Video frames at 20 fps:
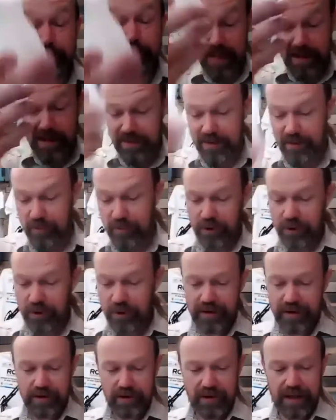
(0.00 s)
Maybe
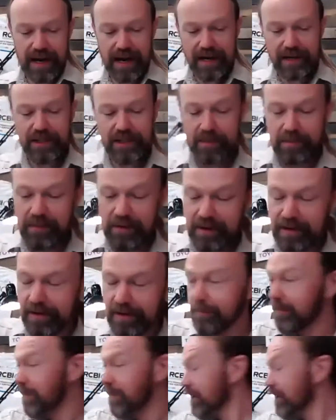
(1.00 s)
Warwick, you can actually put